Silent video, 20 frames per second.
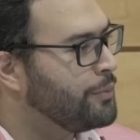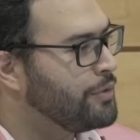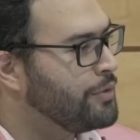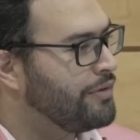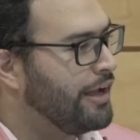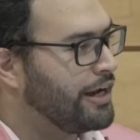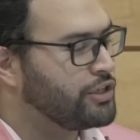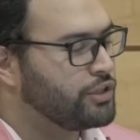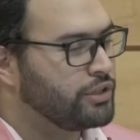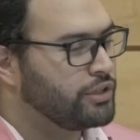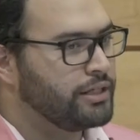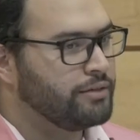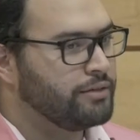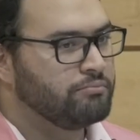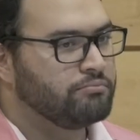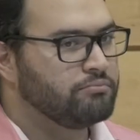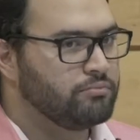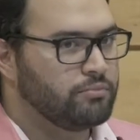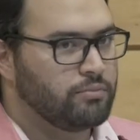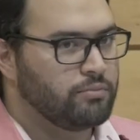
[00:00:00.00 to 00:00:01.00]
we've actually
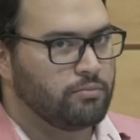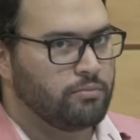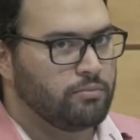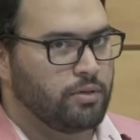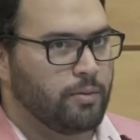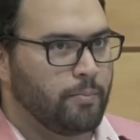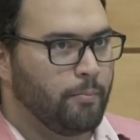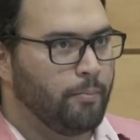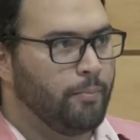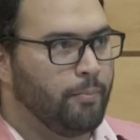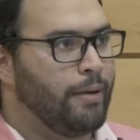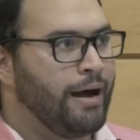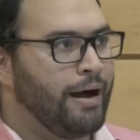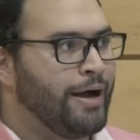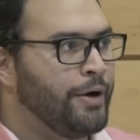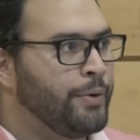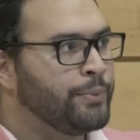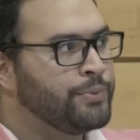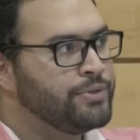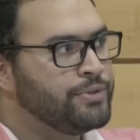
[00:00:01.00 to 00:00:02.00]

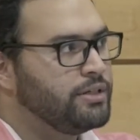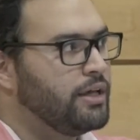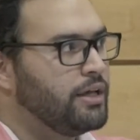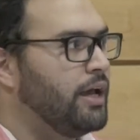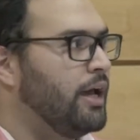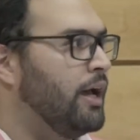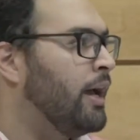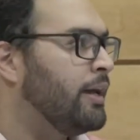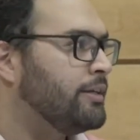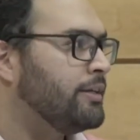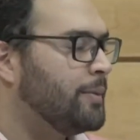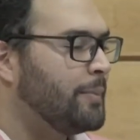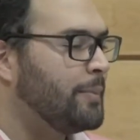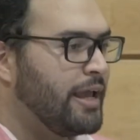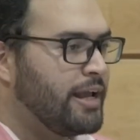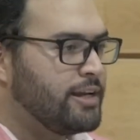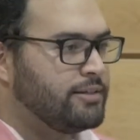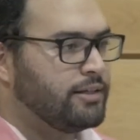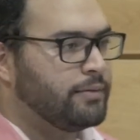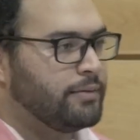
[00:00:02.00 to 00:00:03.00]
bound some
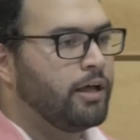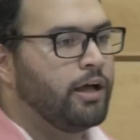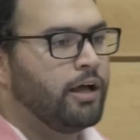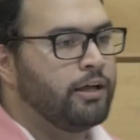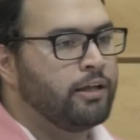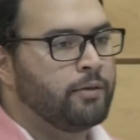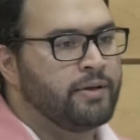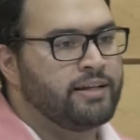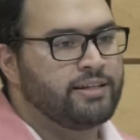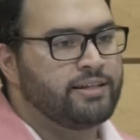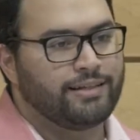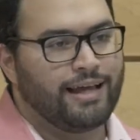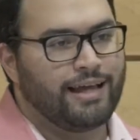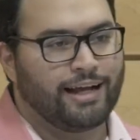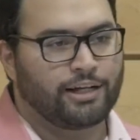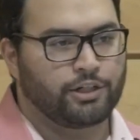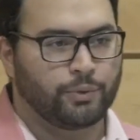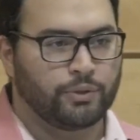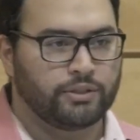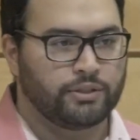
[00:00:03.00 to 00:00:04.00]
HTML elements to
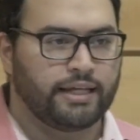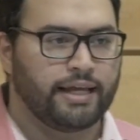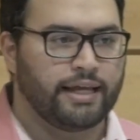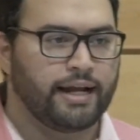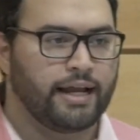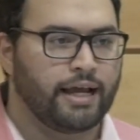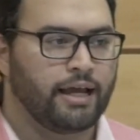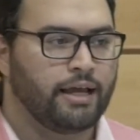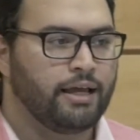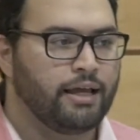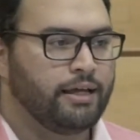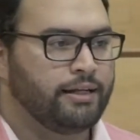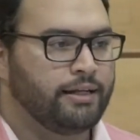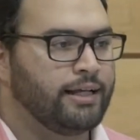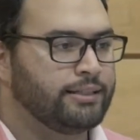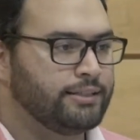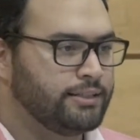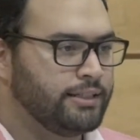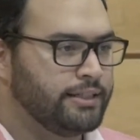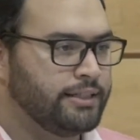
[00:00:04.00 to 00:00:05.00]
actual data, and
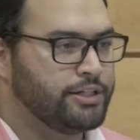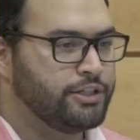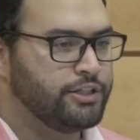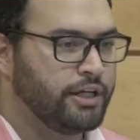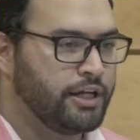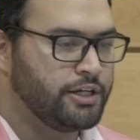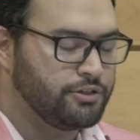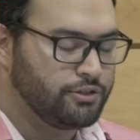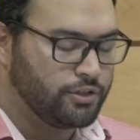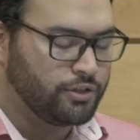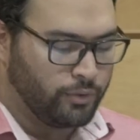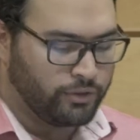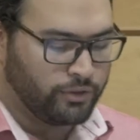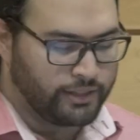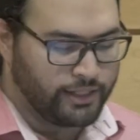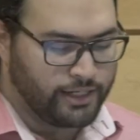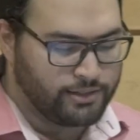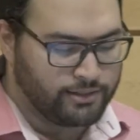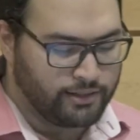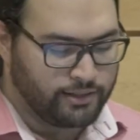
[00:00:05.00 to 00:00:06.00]
as the data change, so will the
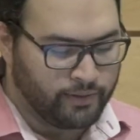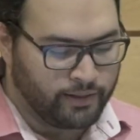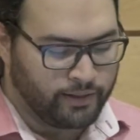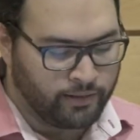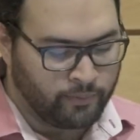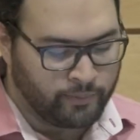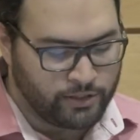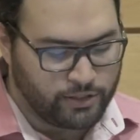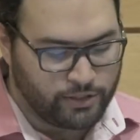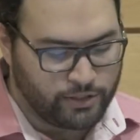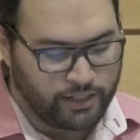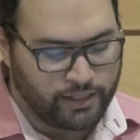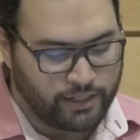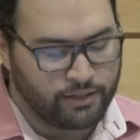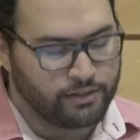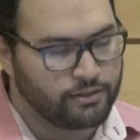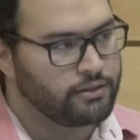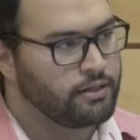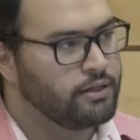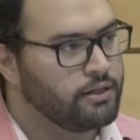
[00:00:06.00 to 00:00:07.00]
HTML elements
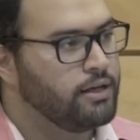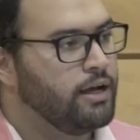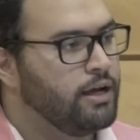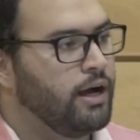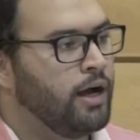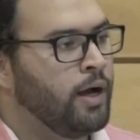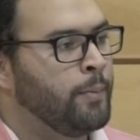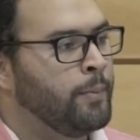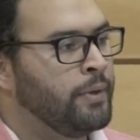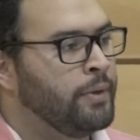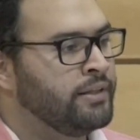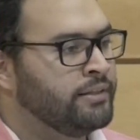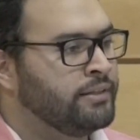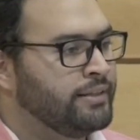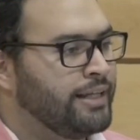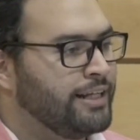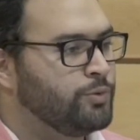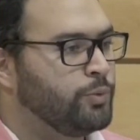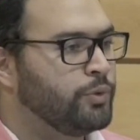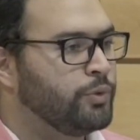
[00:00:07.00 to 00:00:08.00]
change. And
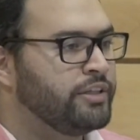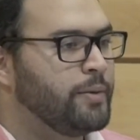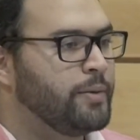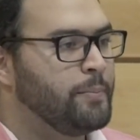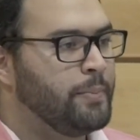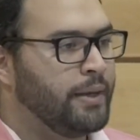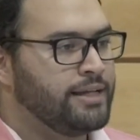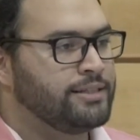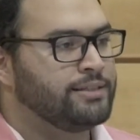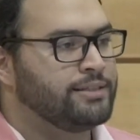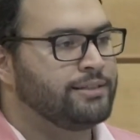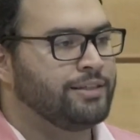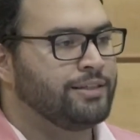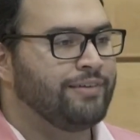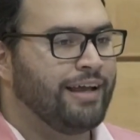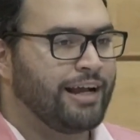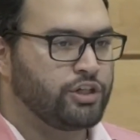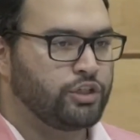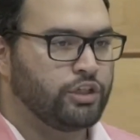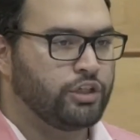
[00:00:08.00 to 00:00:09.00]
that's really the basis of
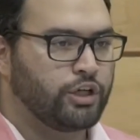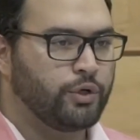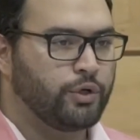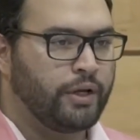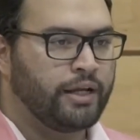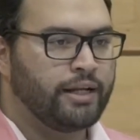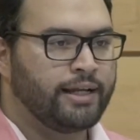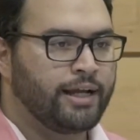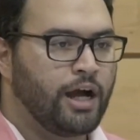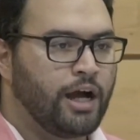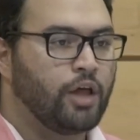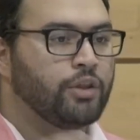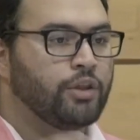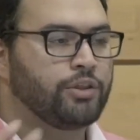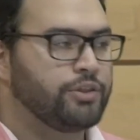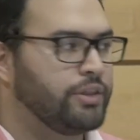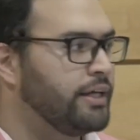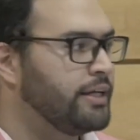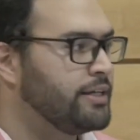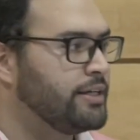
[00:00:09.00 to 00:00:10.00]
actually creating other
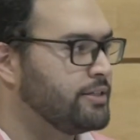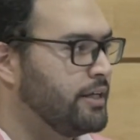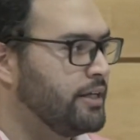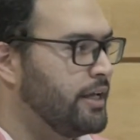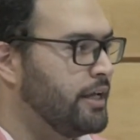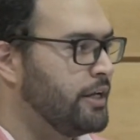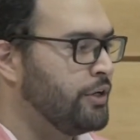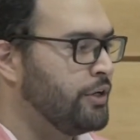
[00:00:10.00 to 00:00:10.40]
things in